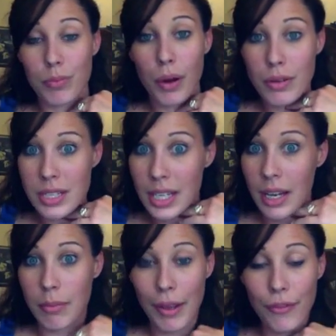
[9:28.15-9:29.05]
protein
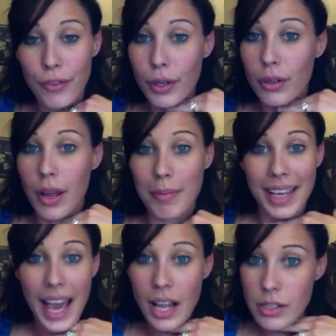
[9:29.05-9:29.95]
and my food and my
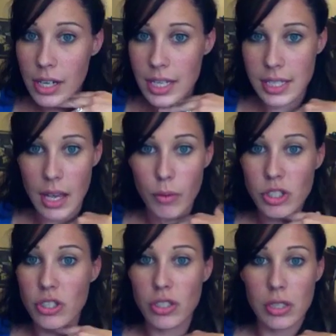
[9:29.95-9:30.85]
calorie intake,
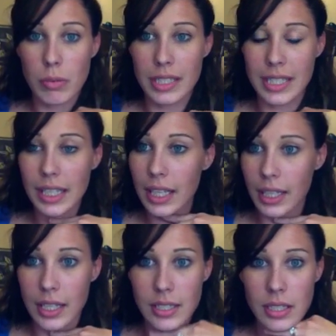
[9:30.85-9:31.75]
which is just
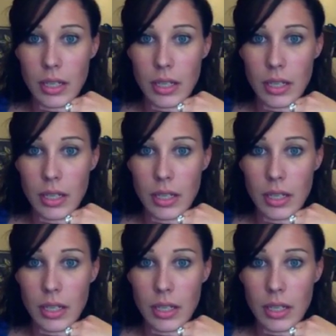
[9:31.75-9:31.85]
ridiculous.